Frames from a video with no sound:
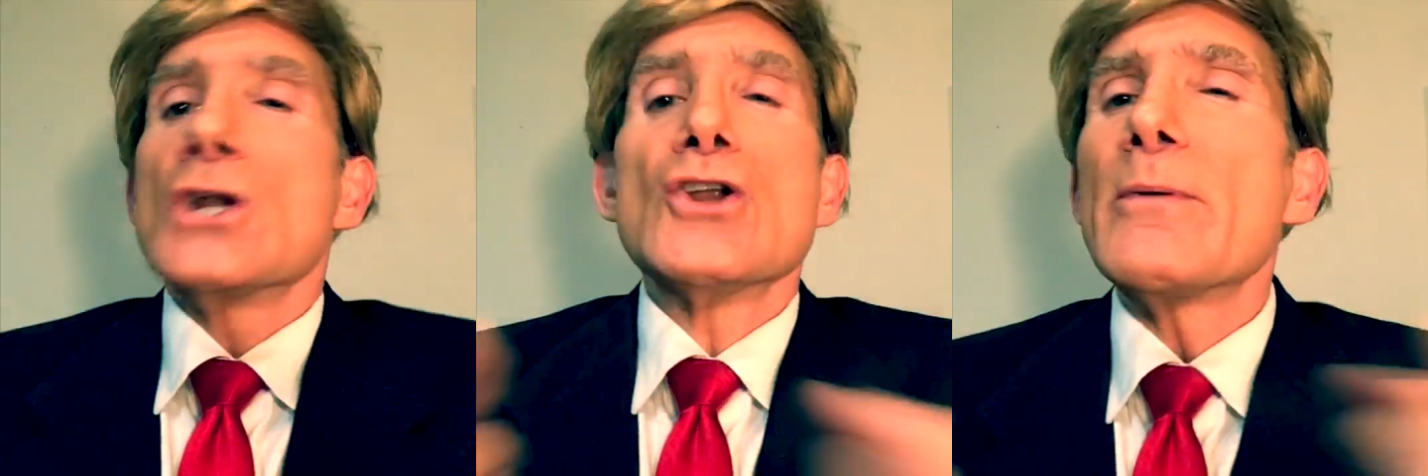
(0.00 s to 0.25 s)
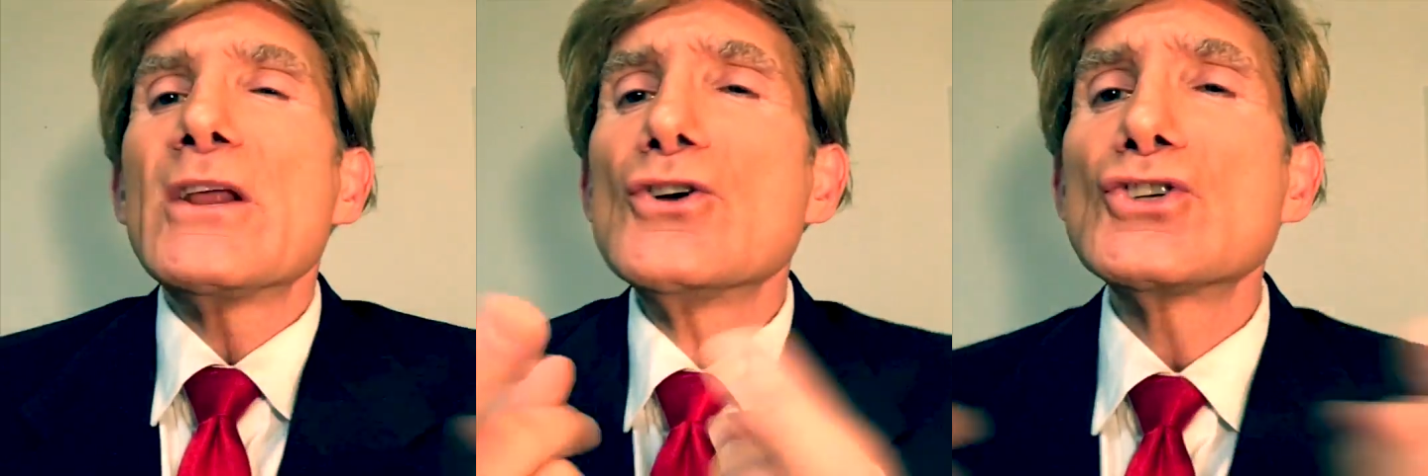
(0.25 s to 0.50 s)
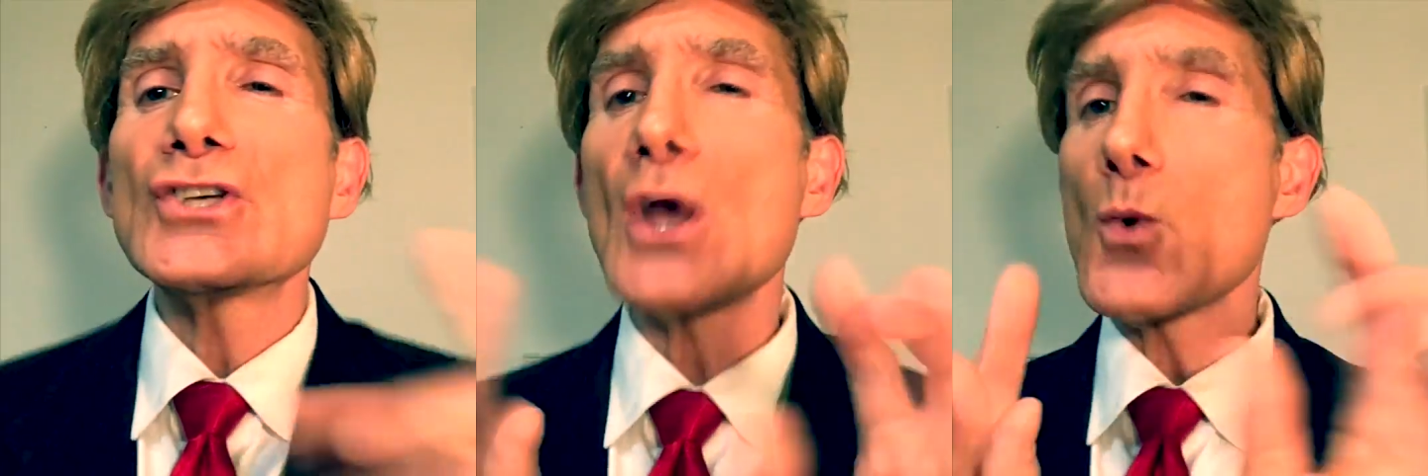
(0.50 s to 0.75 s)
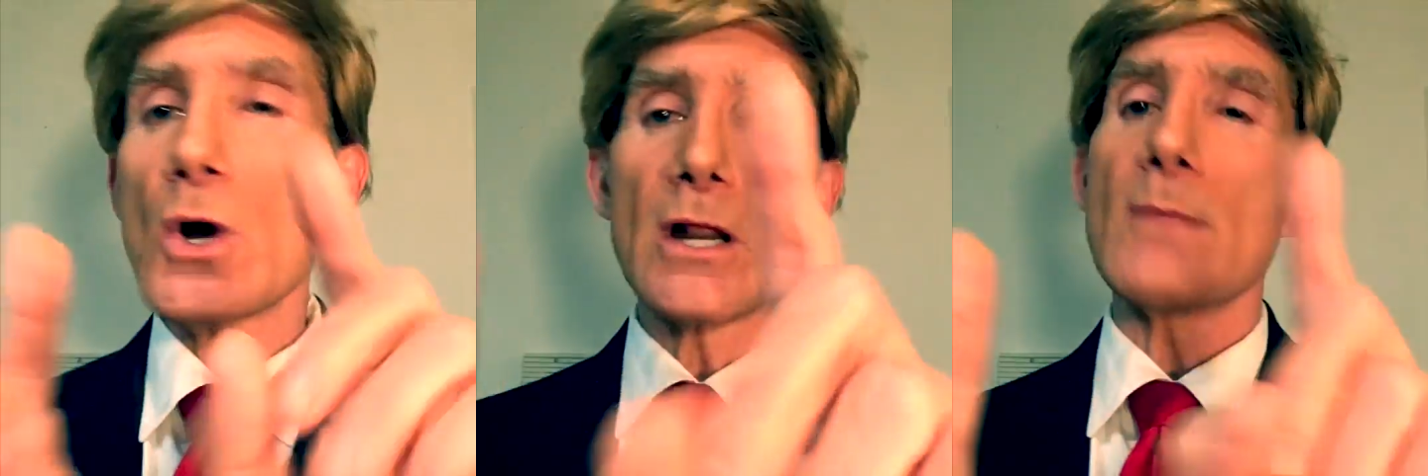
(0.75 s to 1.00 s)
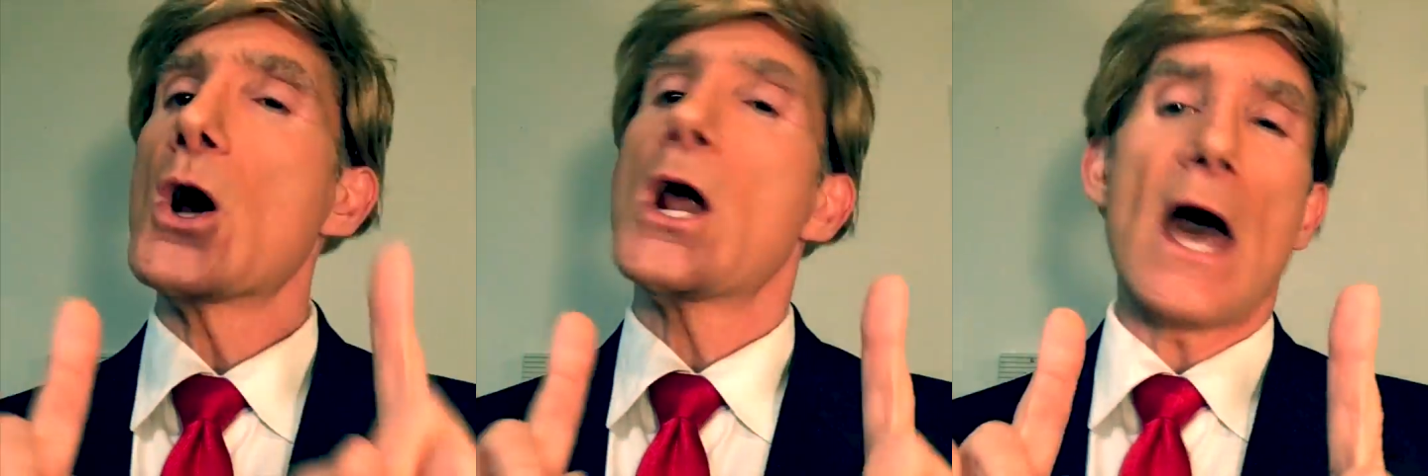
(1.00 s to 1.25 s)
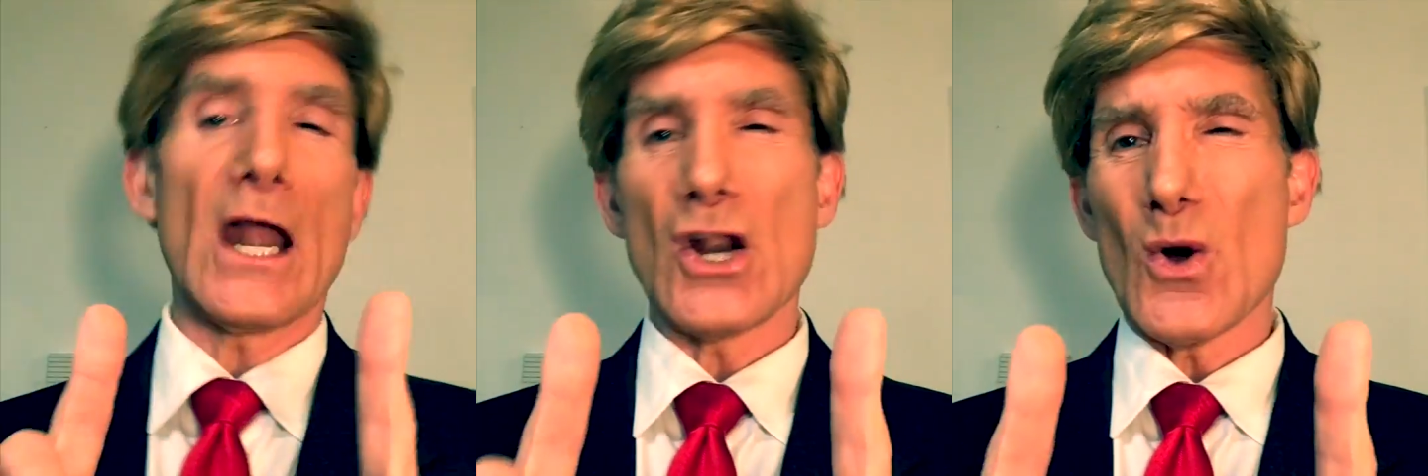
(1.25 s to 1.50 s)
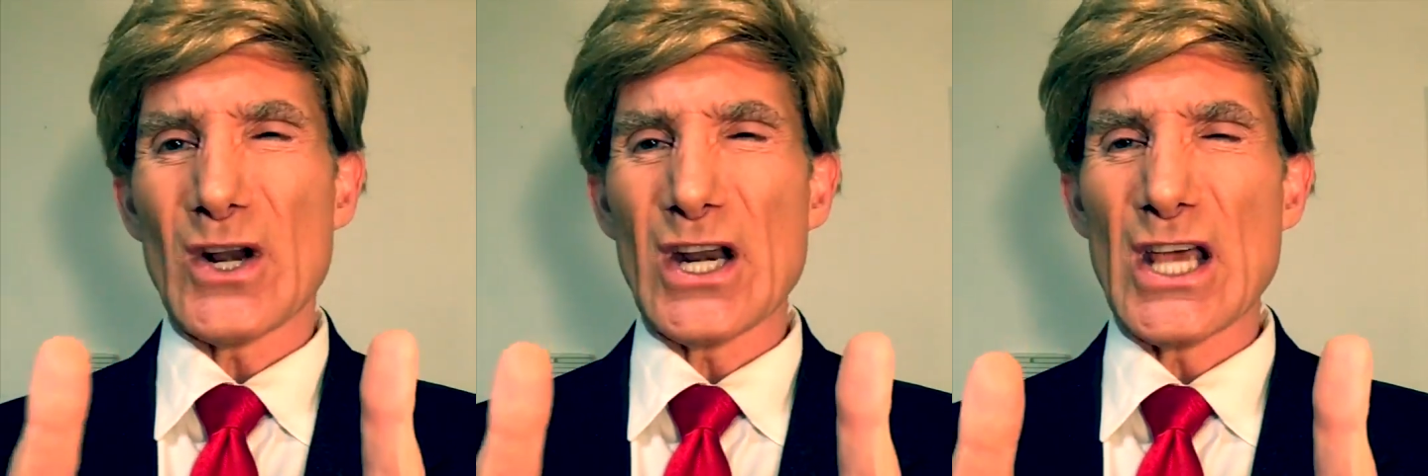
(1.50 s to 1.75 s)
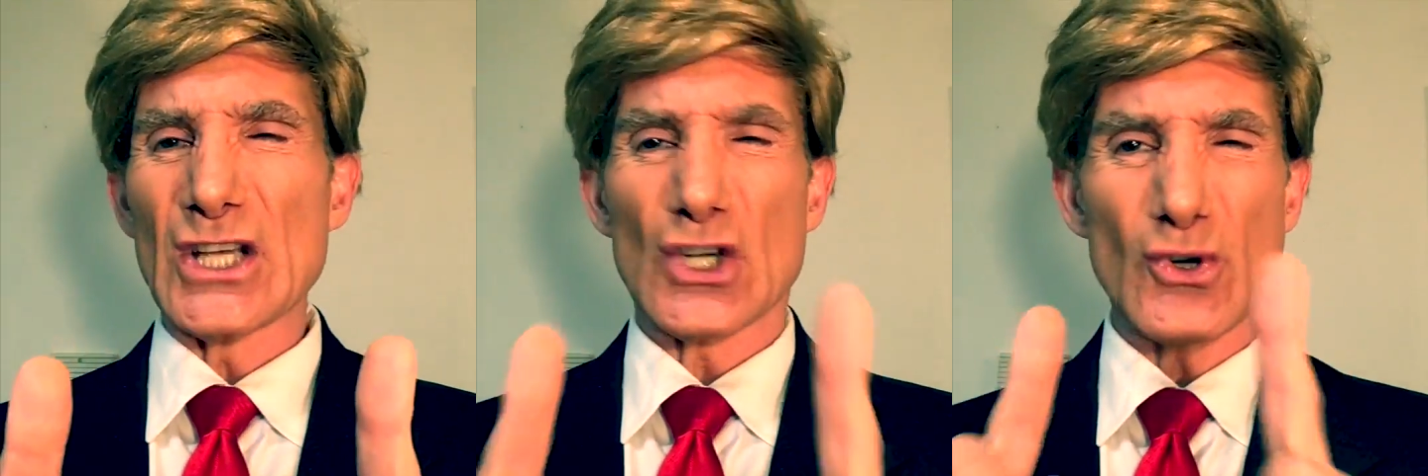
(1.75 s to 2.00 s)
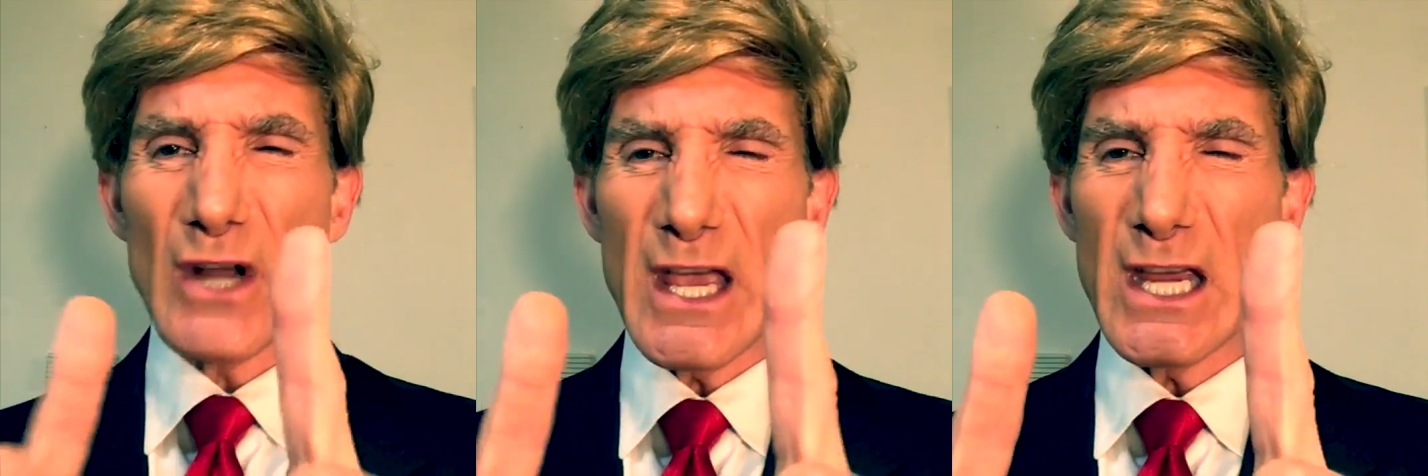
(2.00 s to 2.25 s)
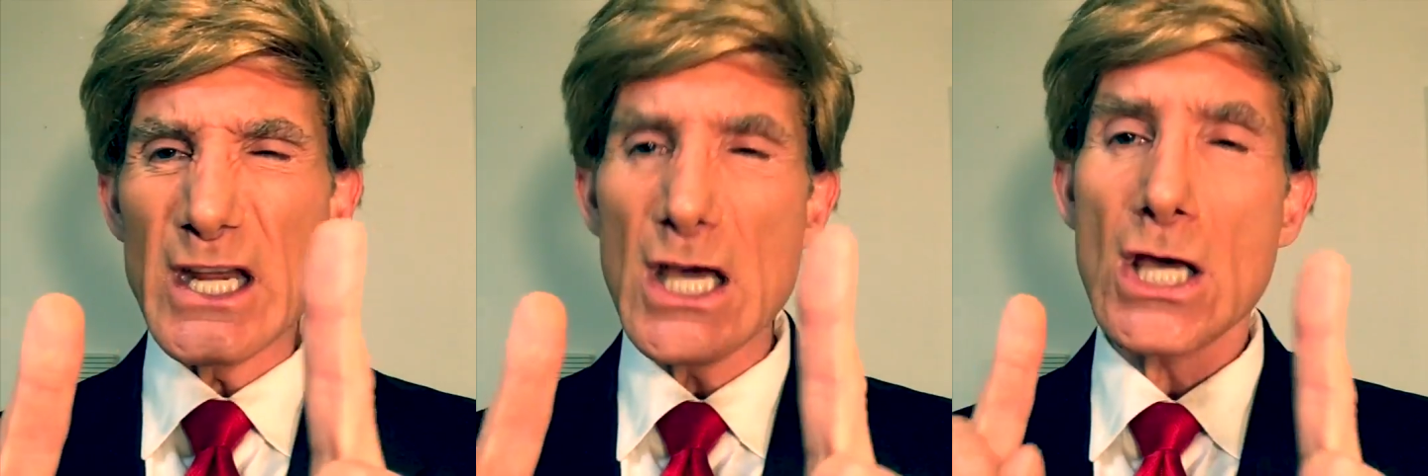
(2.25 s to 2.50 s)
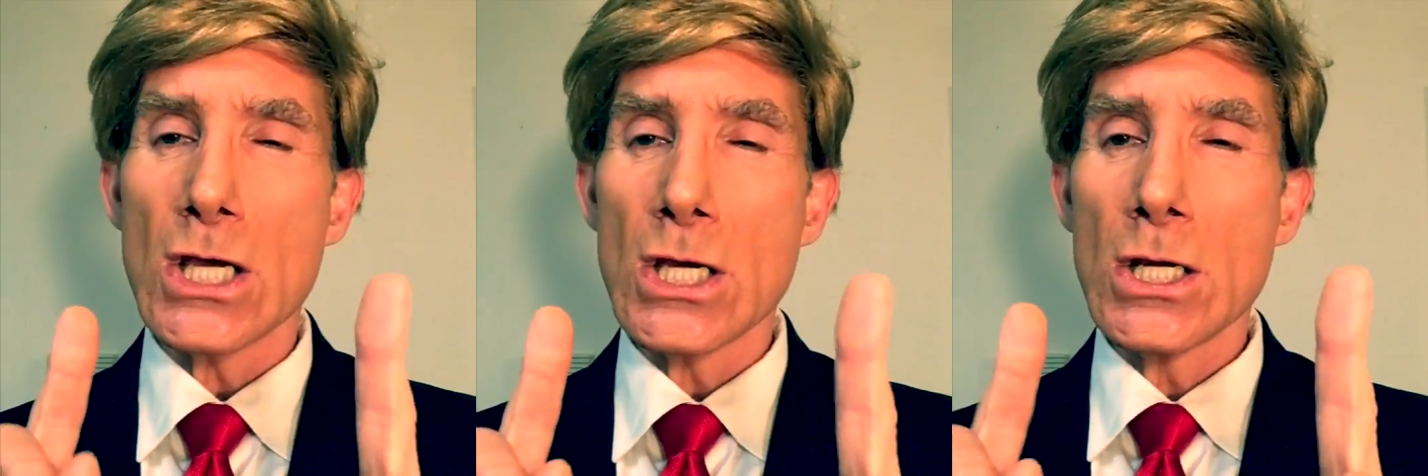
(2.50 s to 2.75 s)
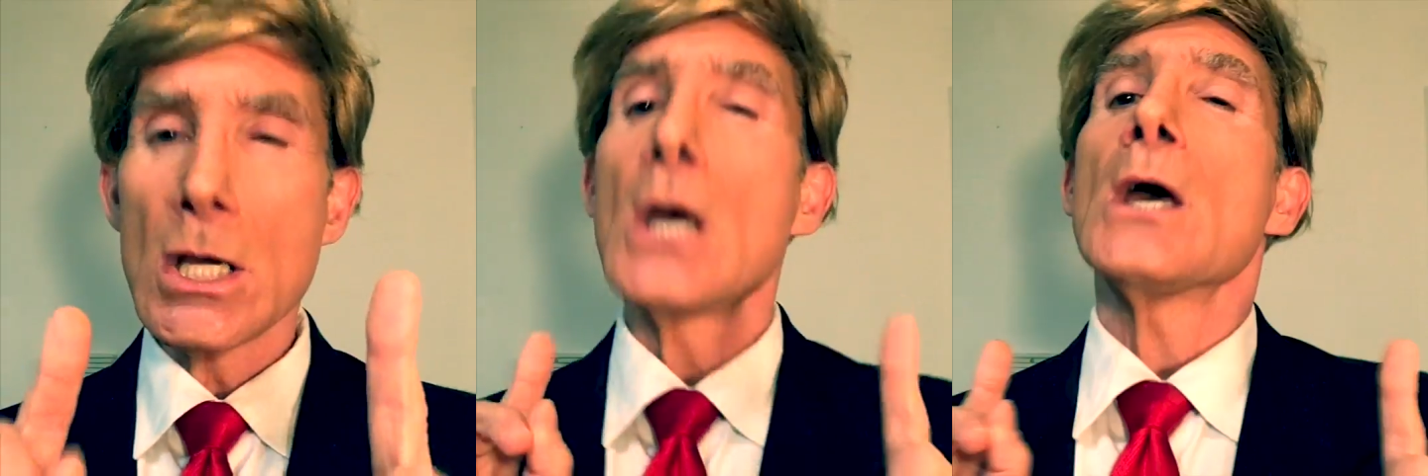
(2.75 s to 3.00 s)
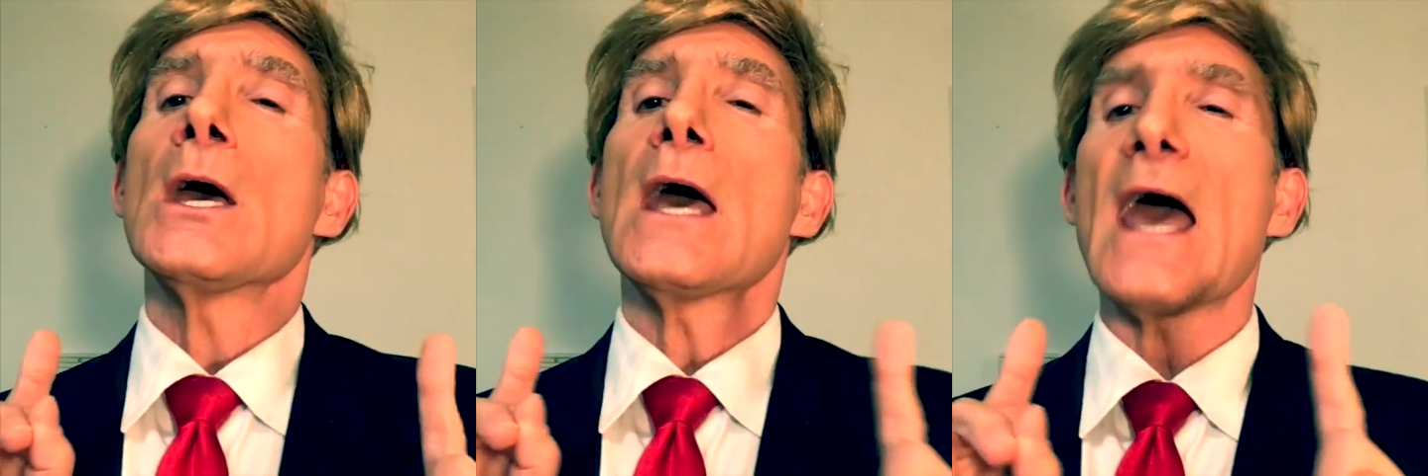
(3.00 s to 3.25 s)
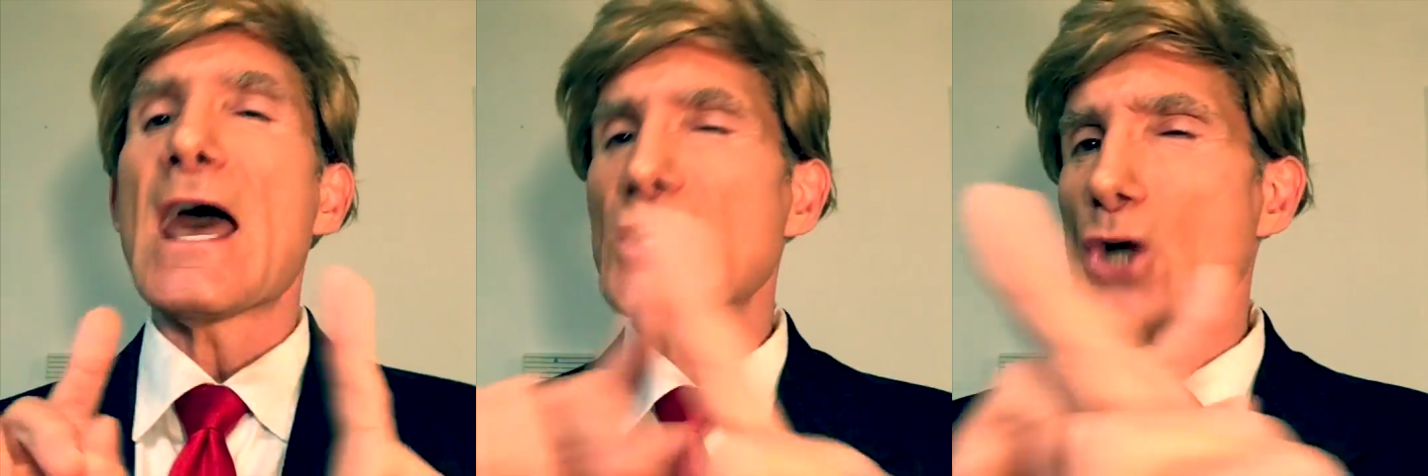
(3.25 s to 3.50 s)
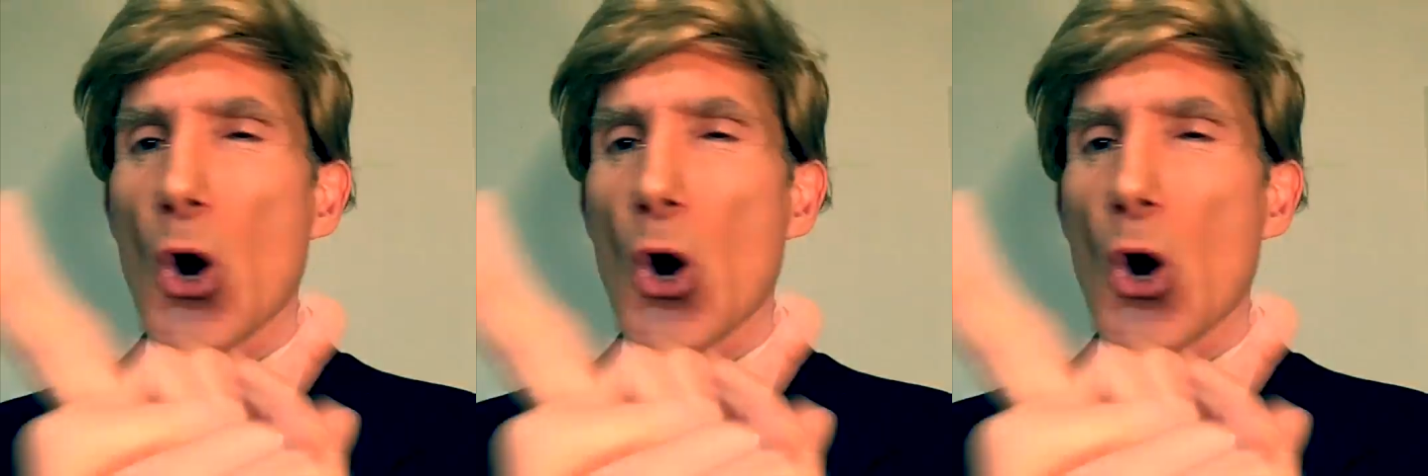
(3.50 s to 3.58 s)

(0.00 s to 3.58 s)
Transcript: Nobody uses that word anymore. I don't know what it is. Creed. And